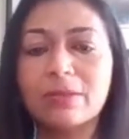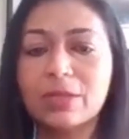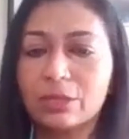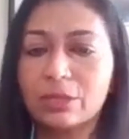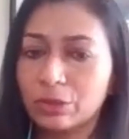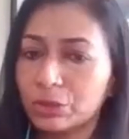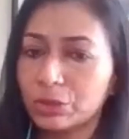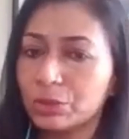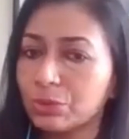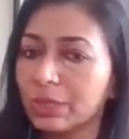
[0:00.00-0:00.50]
So
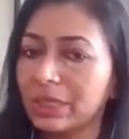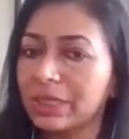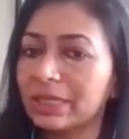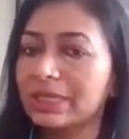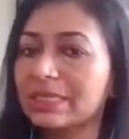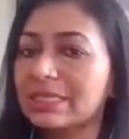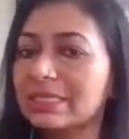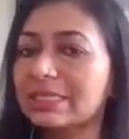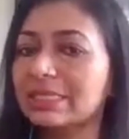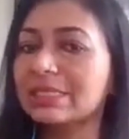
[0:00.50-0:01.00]
sugar
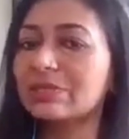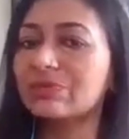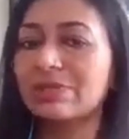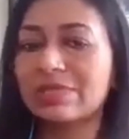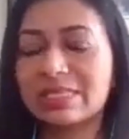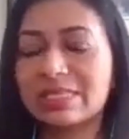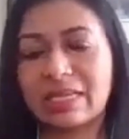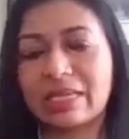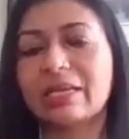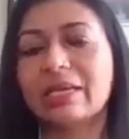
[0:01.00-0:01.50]
crystals will
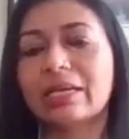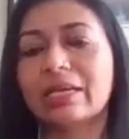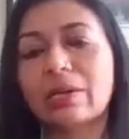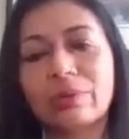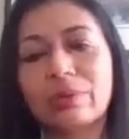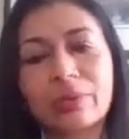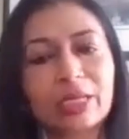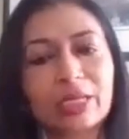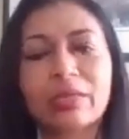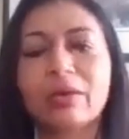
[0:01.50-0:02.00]
settle down
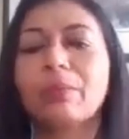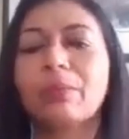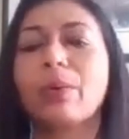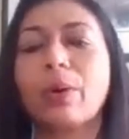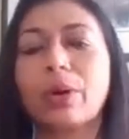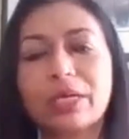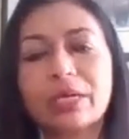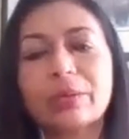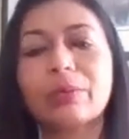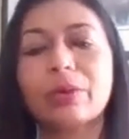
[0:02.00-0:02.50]
at the
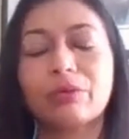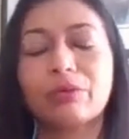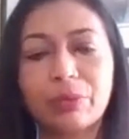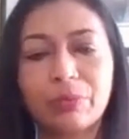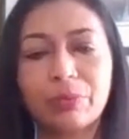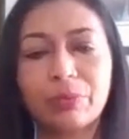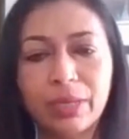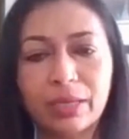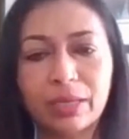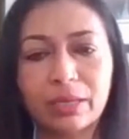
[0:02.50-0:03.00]
bottom of the
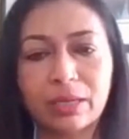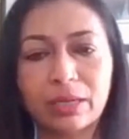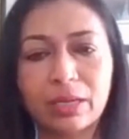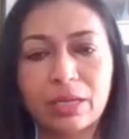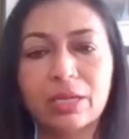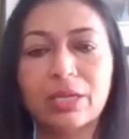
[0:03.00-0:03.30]
beaker.